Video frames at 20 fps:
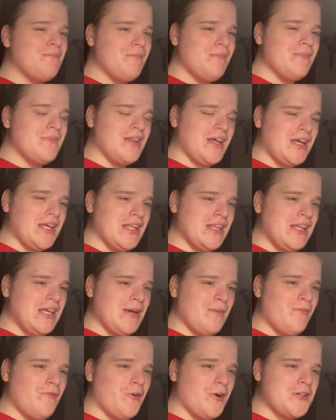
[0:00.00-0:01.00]
like the
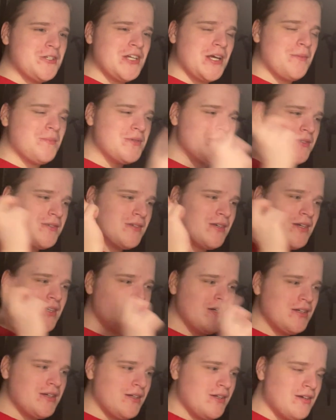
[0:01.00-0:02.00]
M4 chips
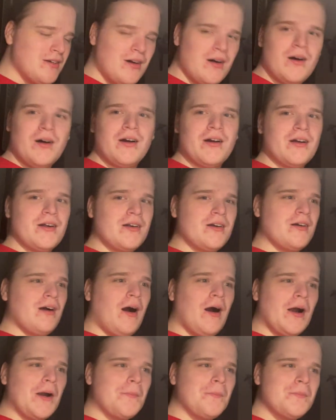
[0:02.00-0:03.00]
are
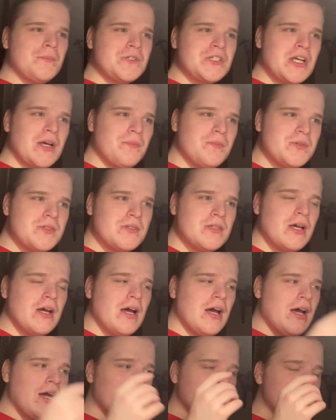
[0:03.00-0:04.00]
ARM chips,
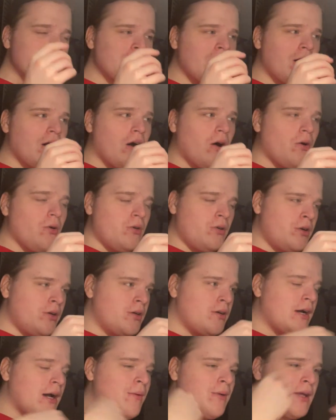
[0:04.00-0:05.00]
and so
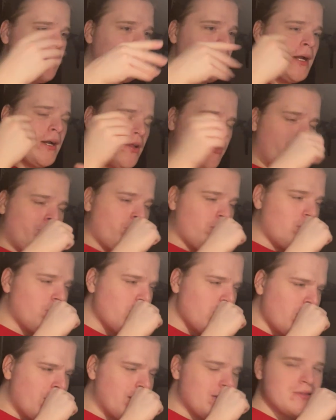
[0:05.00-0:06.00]
I would give it.
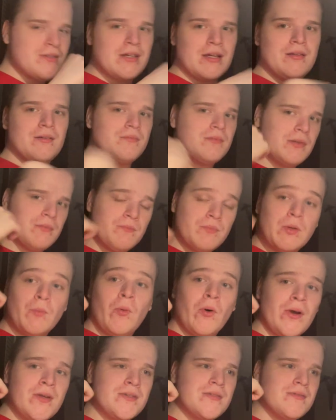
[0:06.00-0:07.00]
Sorry, the
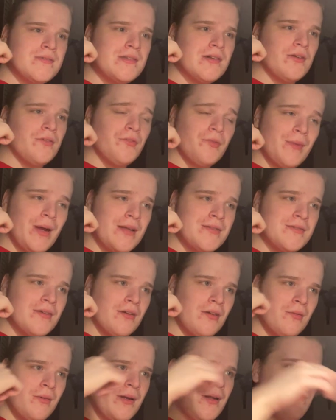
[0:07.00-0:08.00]
poison still remains a
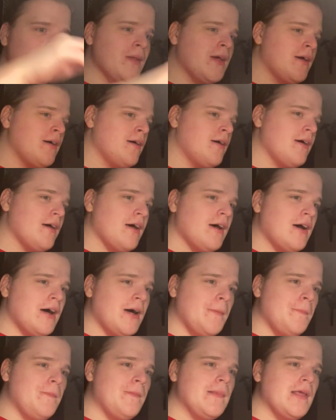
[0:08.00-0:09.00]
little bit.
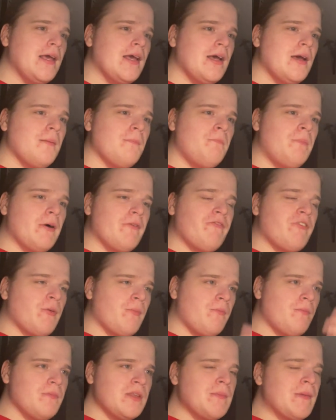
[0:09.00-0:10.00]
But
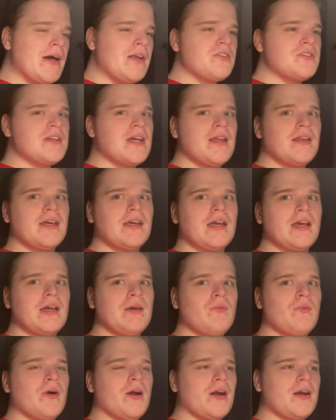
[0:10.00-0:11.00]
from my understanding, it
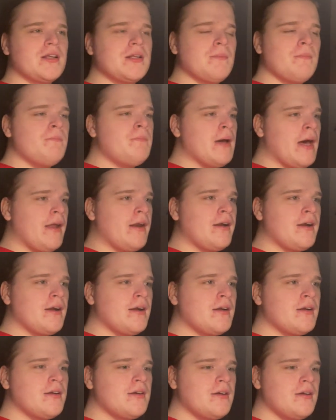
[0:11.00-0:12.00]
worked
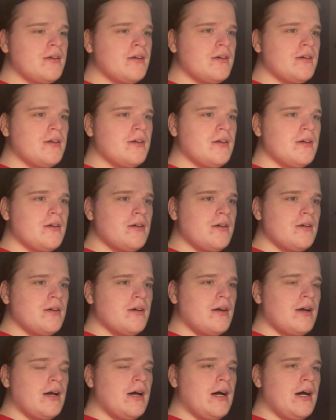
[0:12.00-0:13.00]
better.
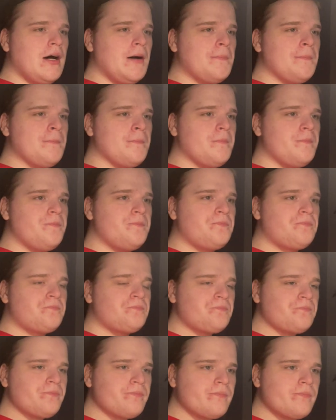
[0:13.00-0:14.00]

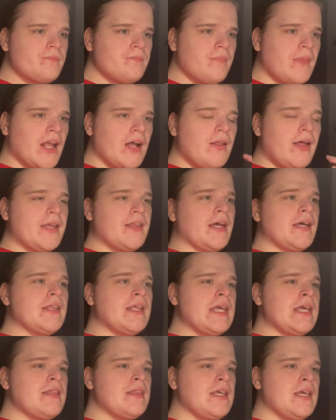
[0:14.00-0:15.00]
Like
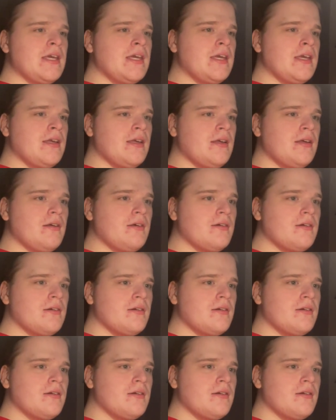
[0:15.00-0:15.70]
the